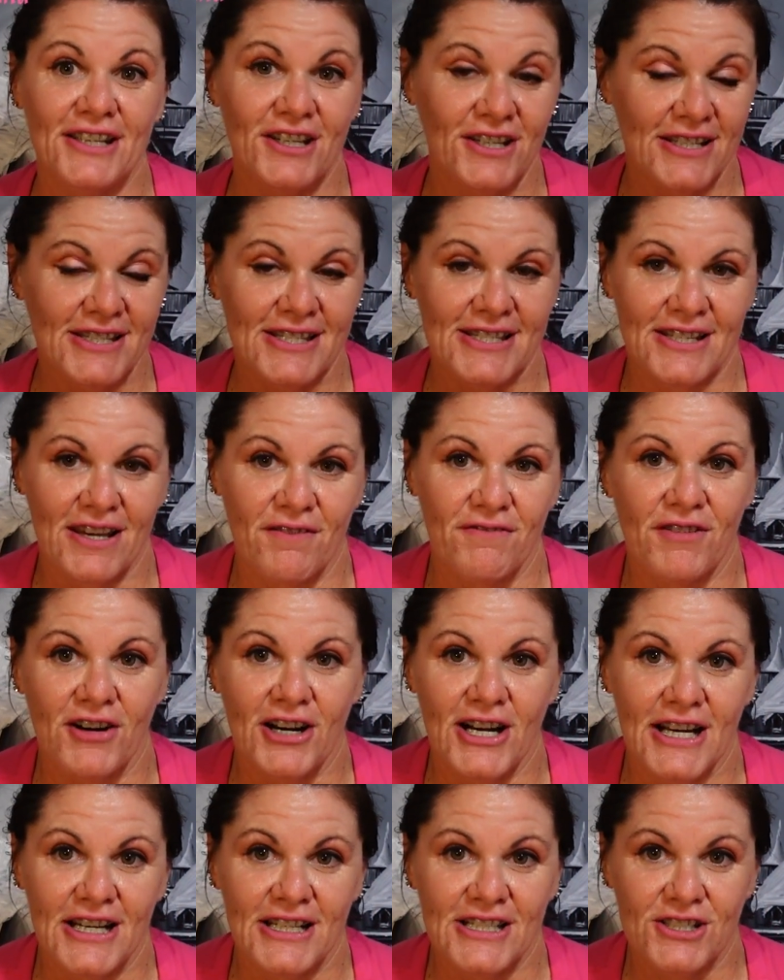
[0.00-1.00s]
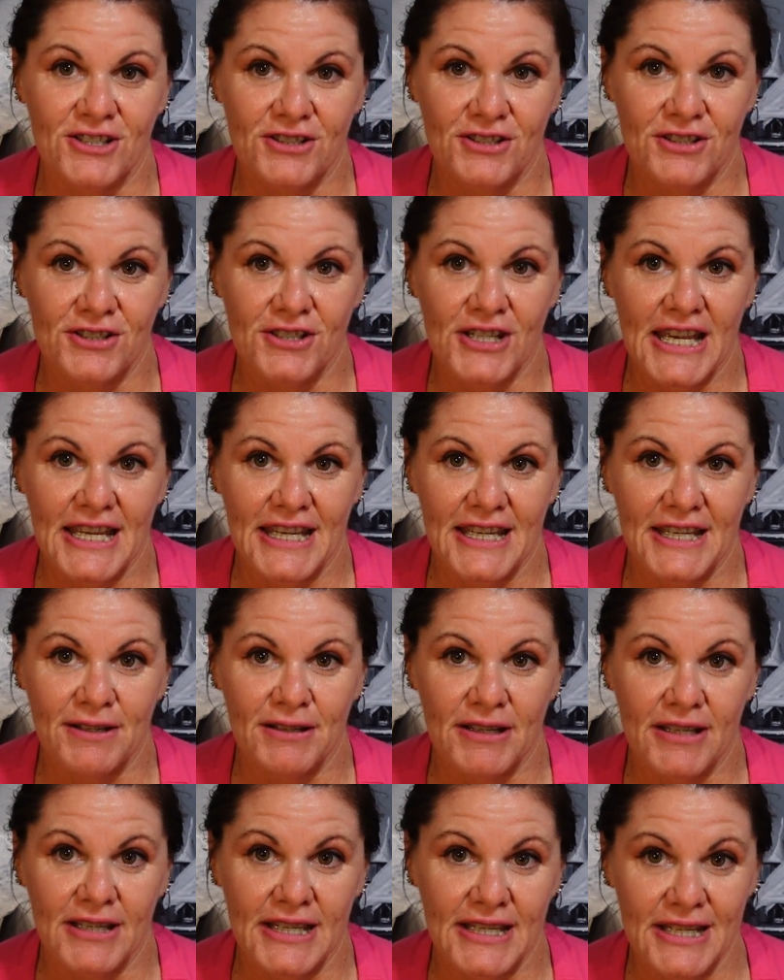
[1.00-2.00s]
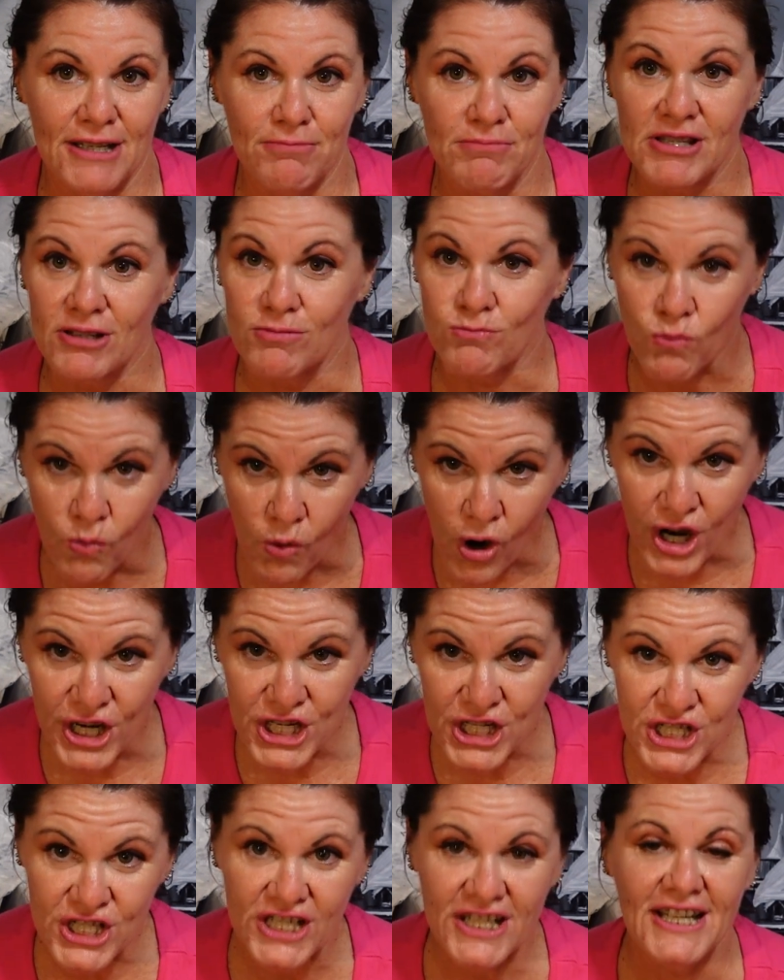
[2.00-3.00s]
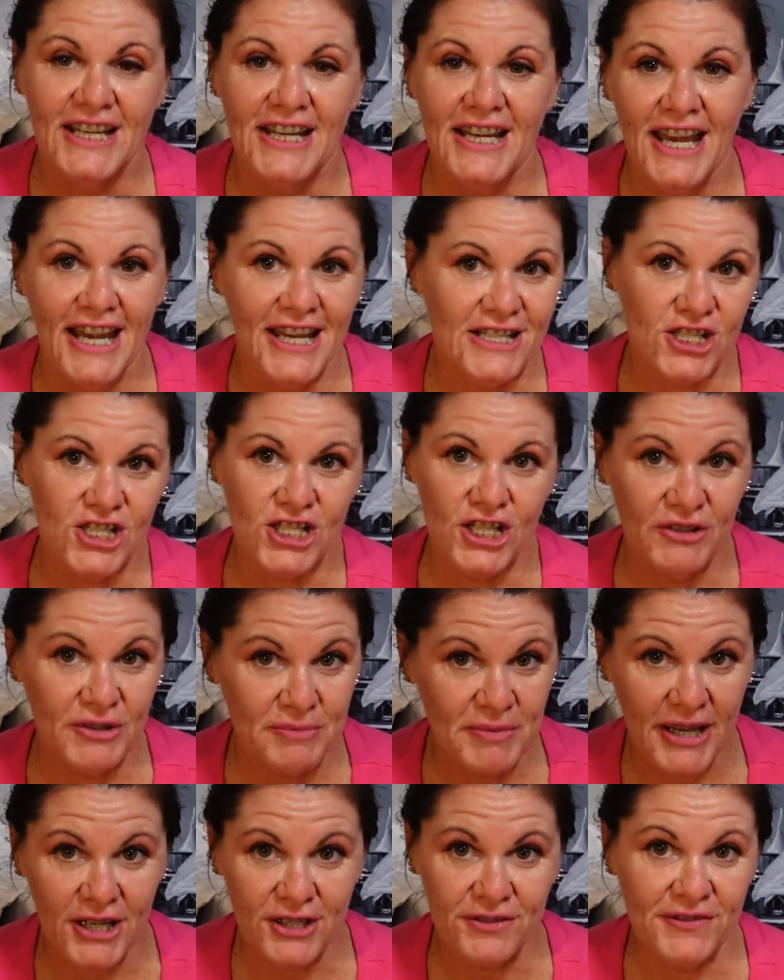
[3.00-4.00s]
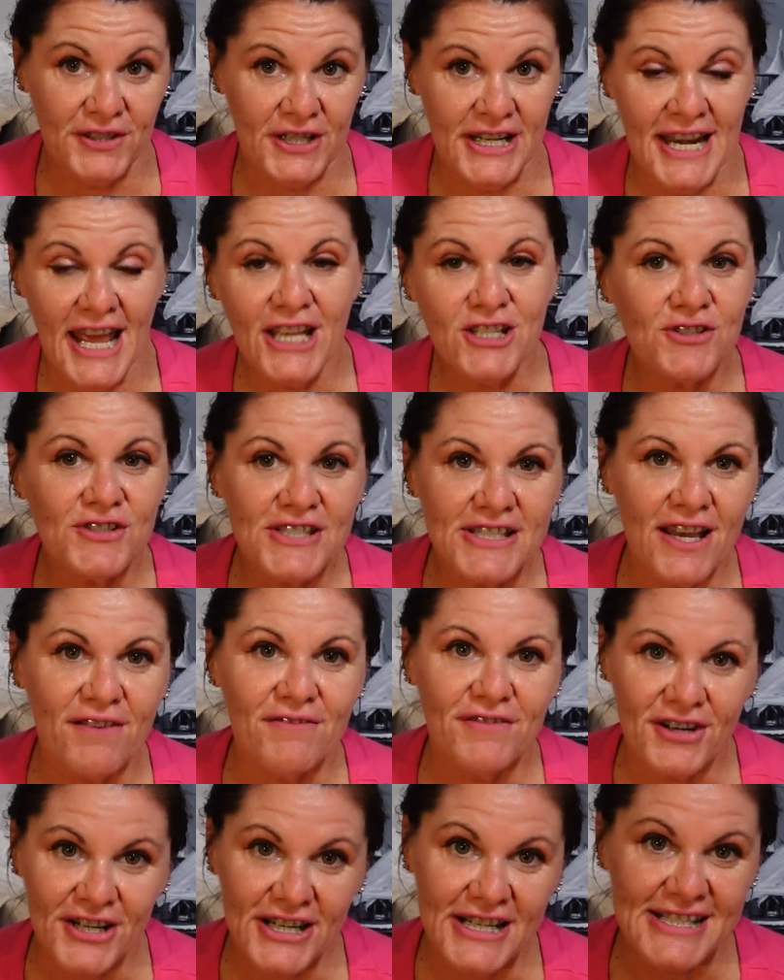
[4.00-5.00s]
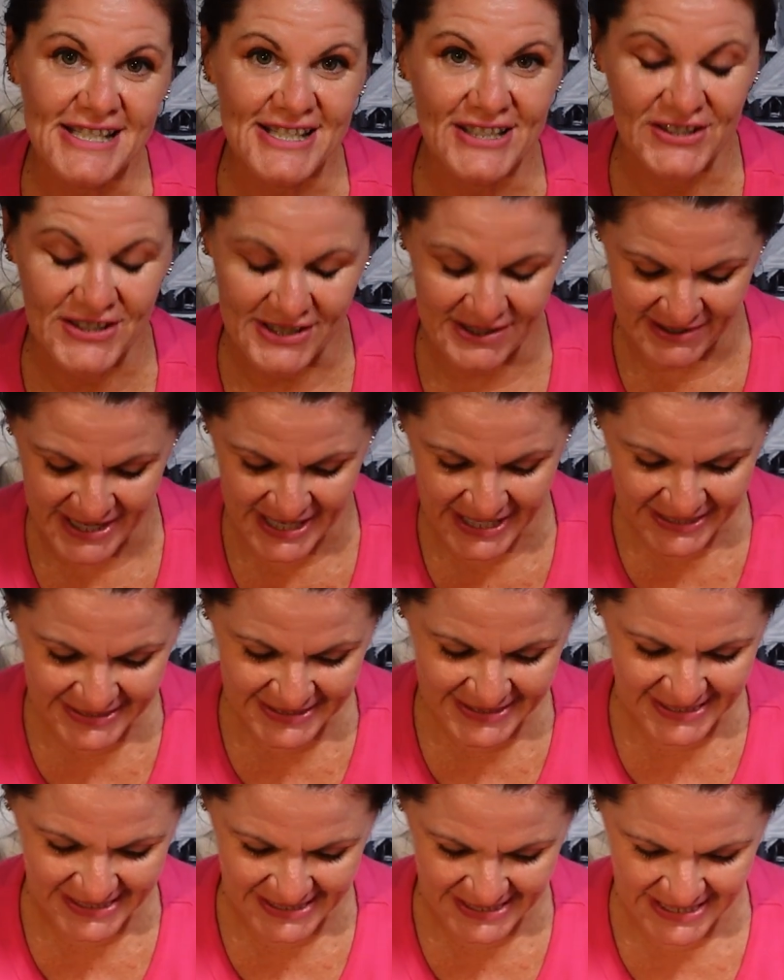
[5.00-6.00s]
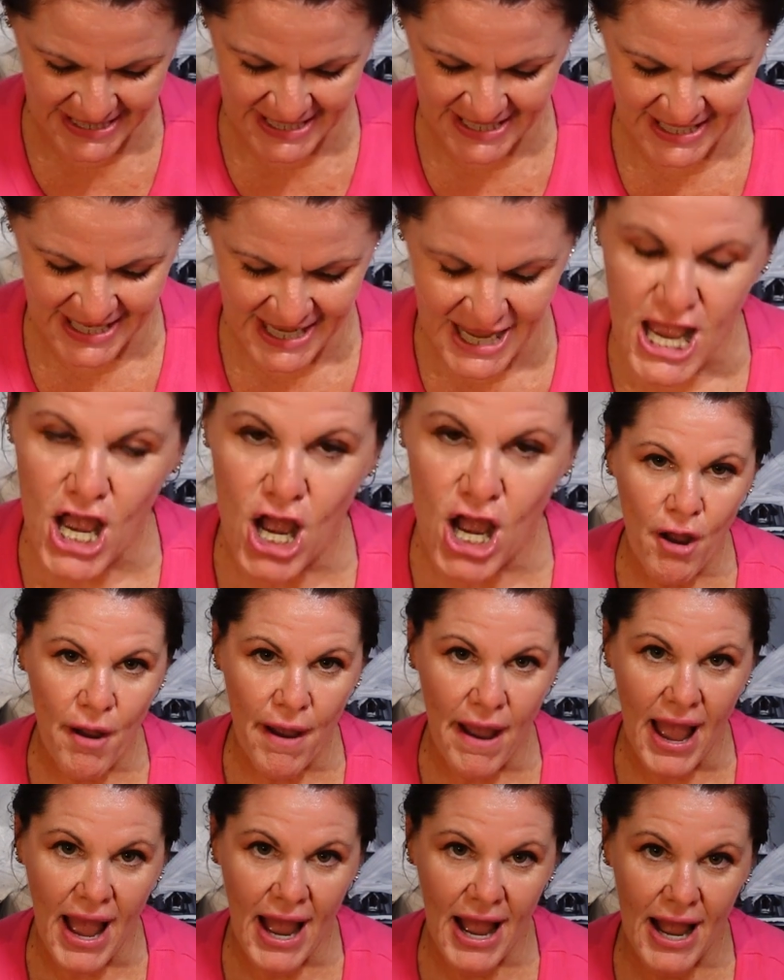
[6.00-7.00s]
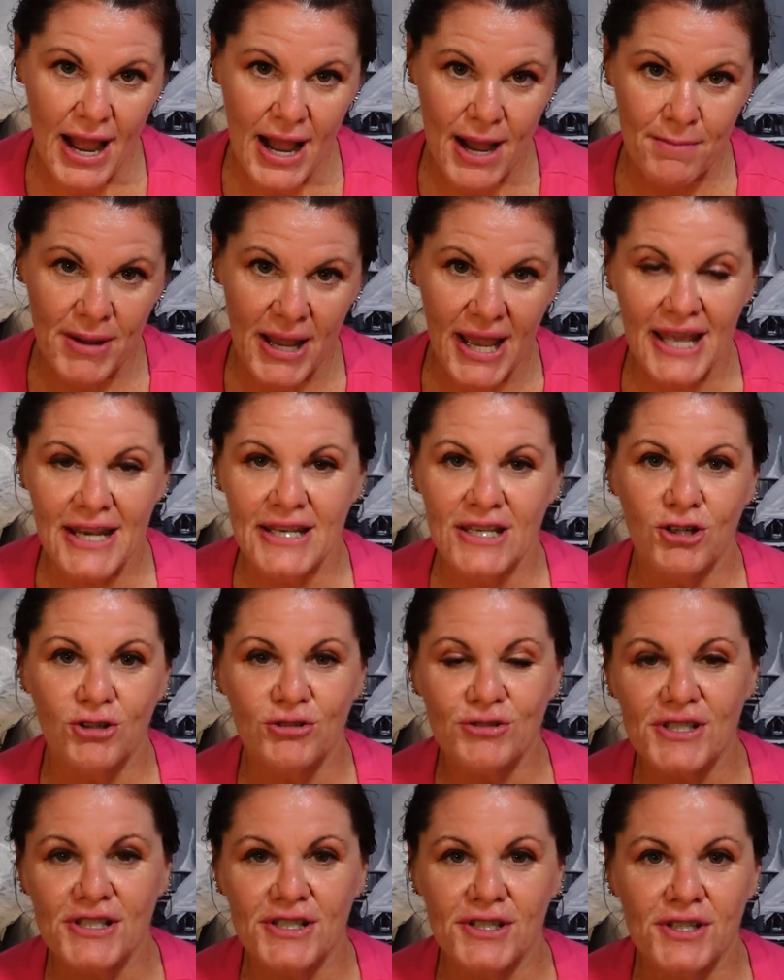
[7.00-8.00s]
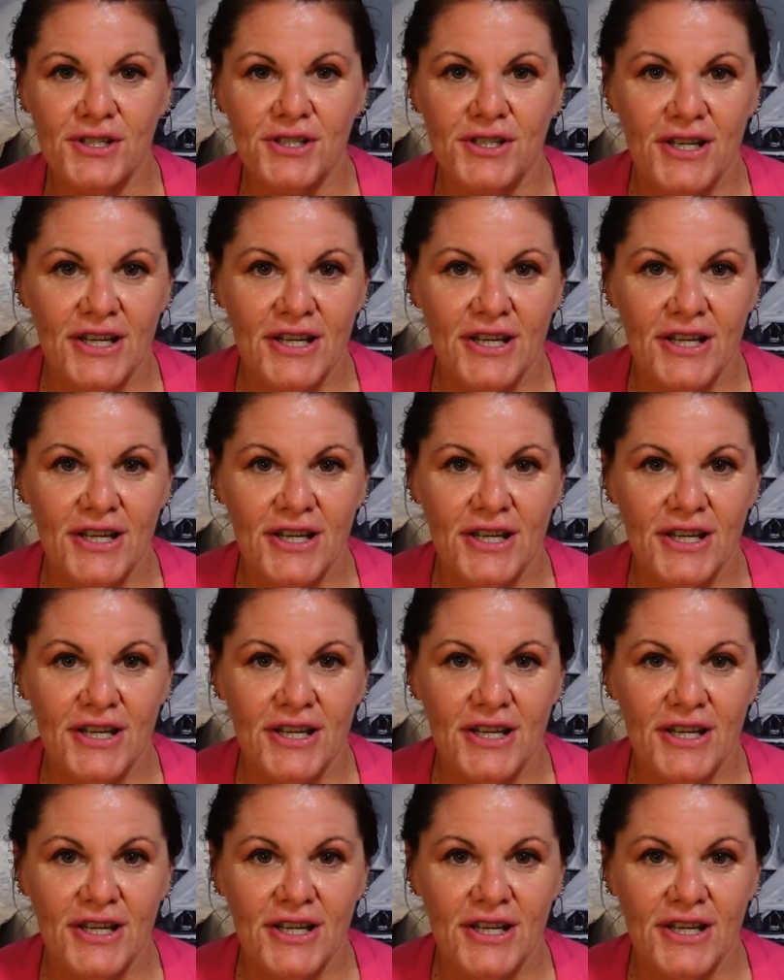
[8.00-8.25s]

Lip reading: So I bought myself all the tools to do that, like a little drum ball, the diamond dust, and all the little